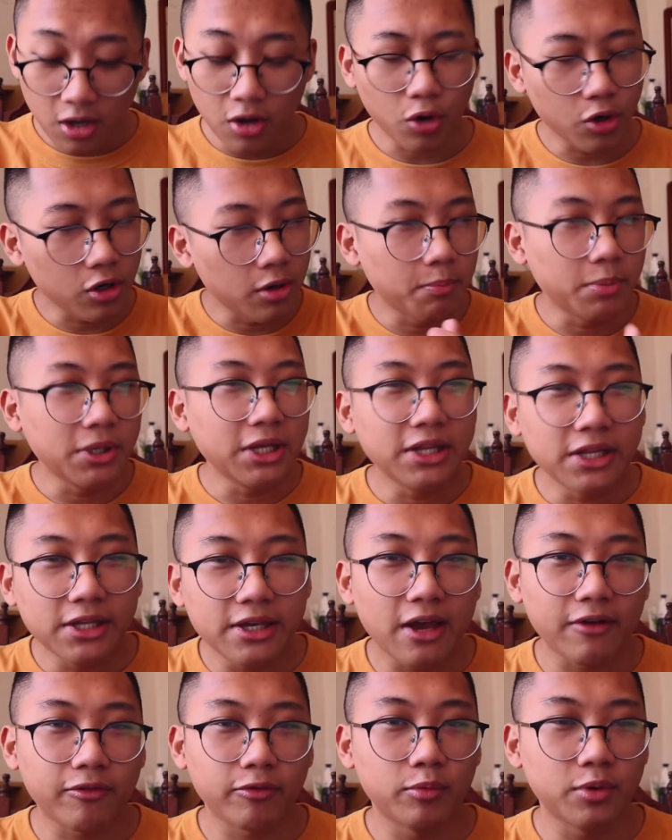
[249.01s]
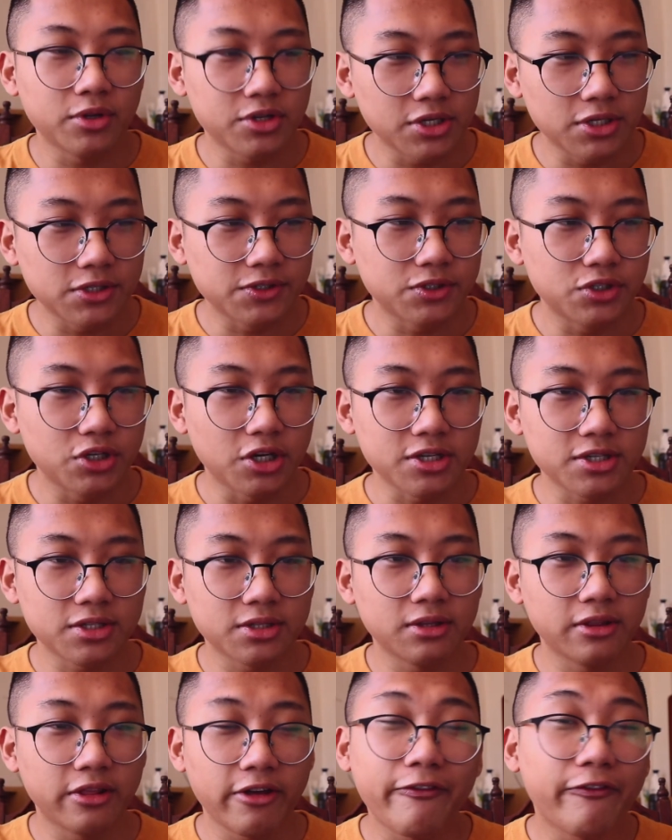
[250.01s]
or a PDF, which is just
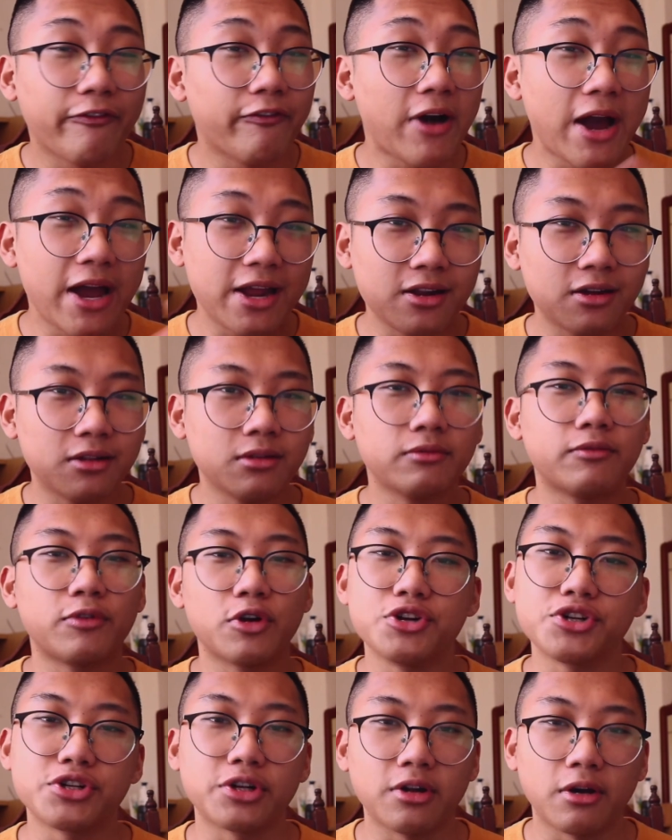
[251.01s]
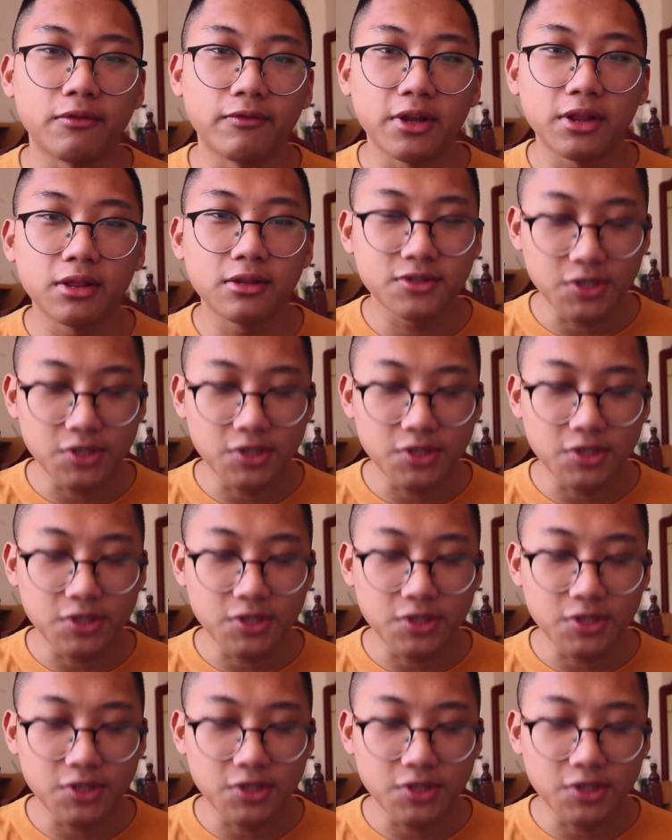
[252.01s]
the final version of it.